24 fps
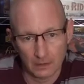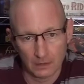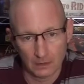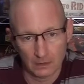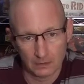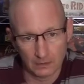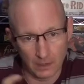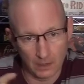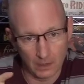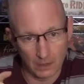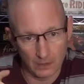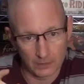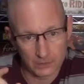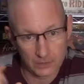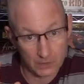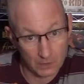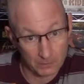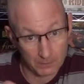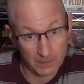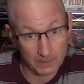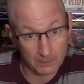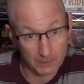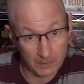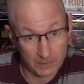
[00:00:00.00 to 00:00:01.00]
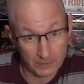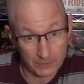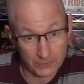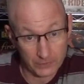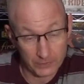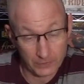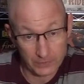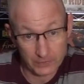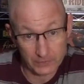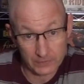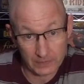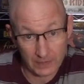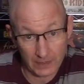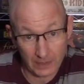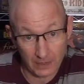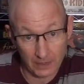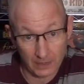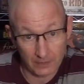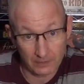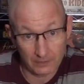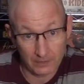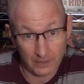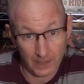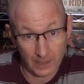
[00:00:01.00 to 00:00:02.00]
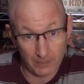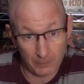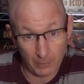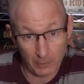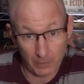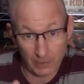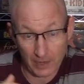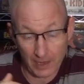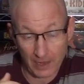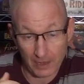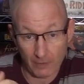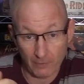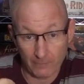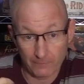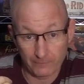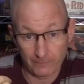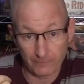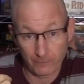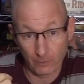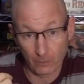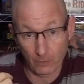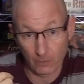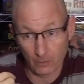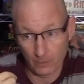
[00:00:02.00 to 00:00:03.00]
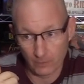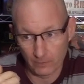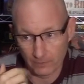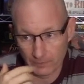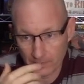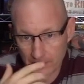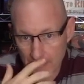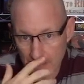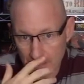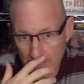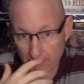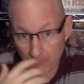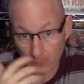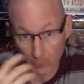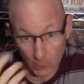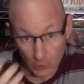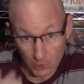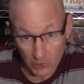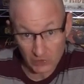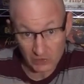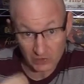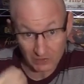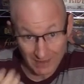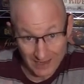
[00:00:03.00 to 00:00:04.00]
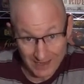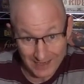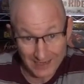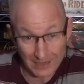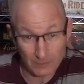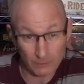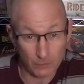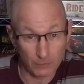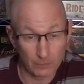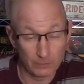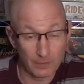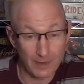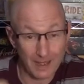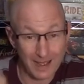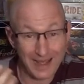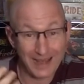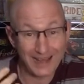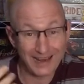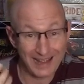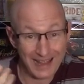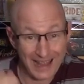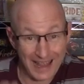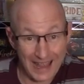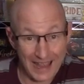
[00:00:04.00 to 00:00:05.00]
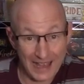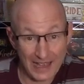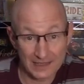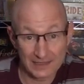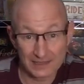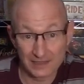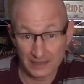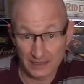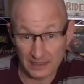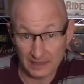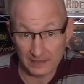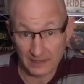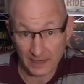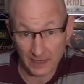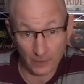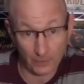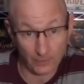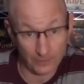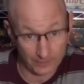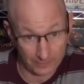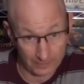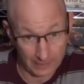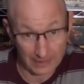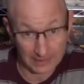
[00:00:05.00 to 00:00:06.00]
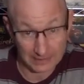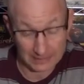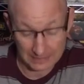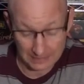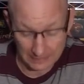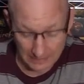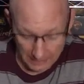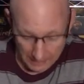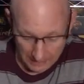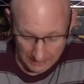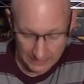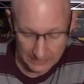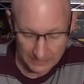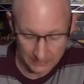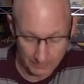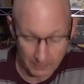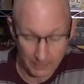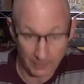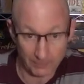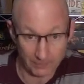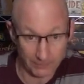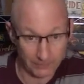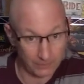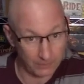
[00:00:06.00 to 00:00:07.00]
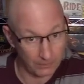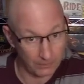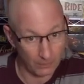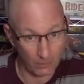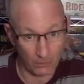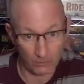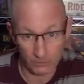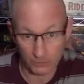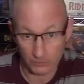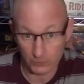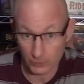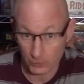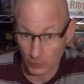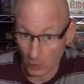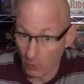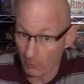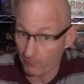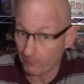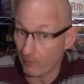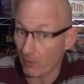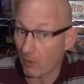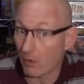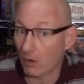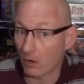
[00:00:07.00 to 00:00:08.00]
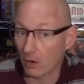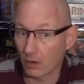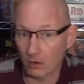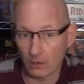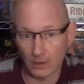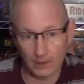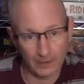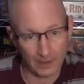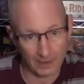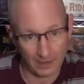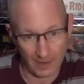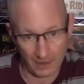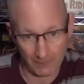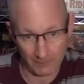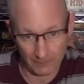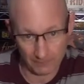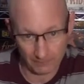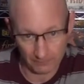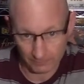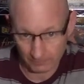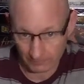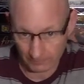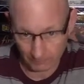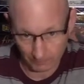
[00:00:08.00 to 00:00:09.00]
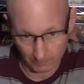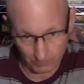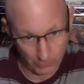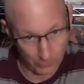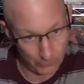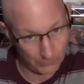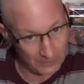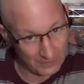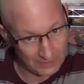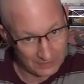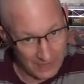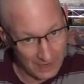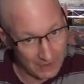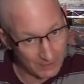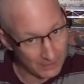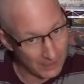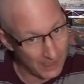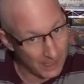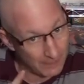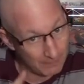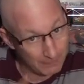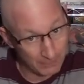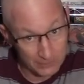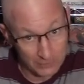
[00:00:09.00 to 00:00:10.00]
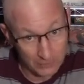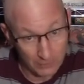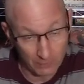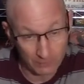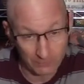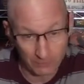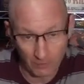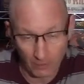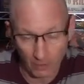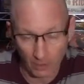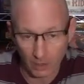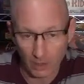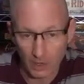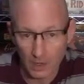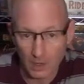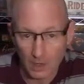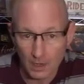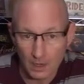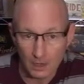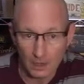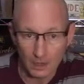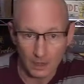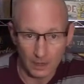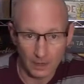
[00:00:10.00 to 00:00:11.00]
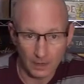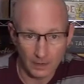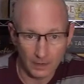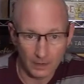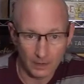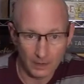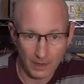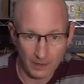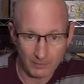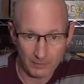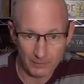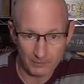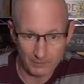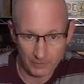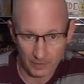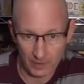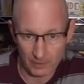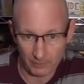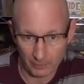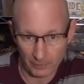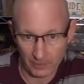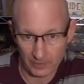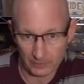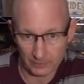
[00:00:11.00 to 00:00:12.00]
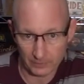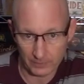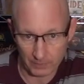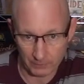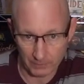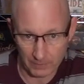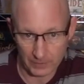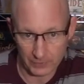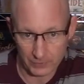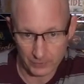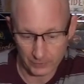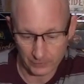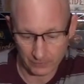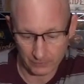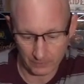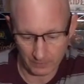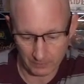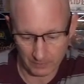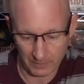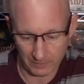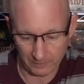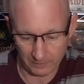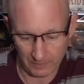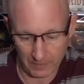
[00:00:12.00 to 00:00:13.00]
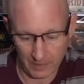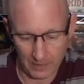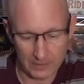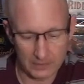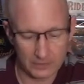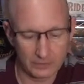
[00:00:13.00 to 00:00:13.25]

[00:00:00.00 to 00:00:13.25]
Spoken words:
Now, some of the miniatures that they put out for the Mercs line were not as detailed and not as nice, but so far, and I haven't pulled these out yet, but so far I've been very impressed with the miniatures from the Myth line.